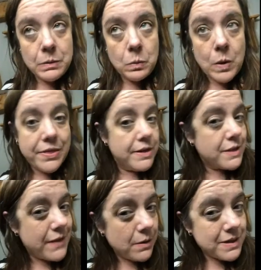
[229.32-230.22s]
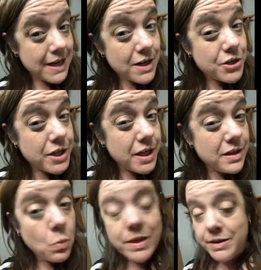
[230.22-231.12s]
whether it's foundation,
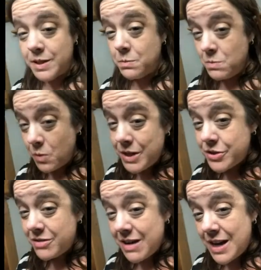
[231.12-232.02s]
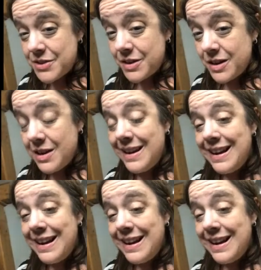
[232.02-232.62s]
whether it's moisturizer,